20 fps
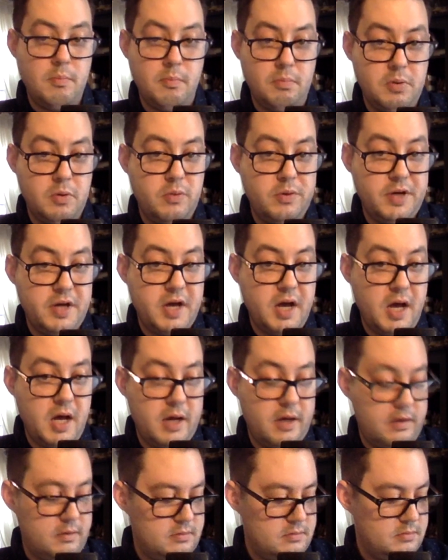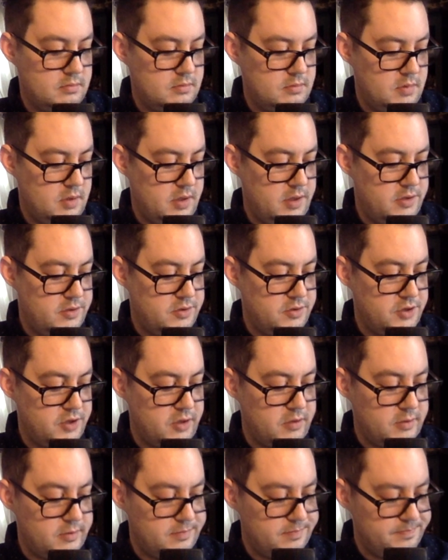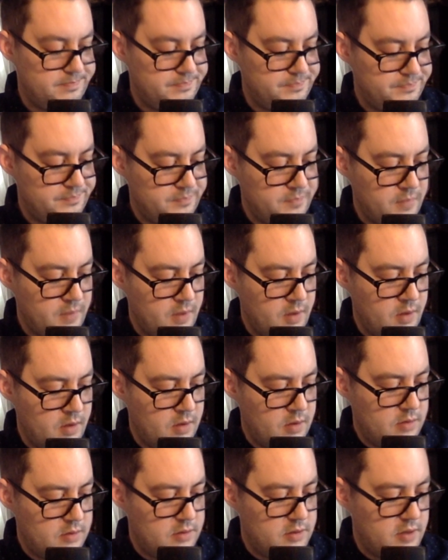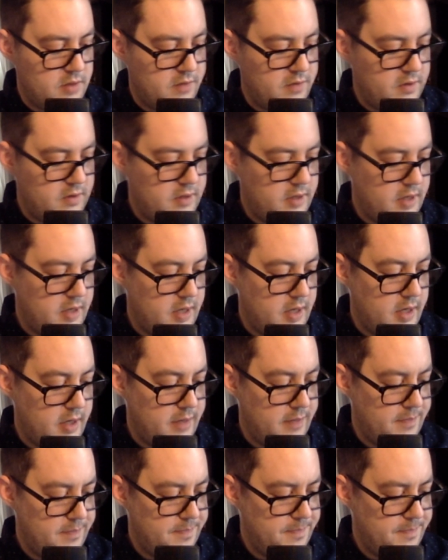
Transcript: but we got it, ladies and gentlemen. Definitely got it.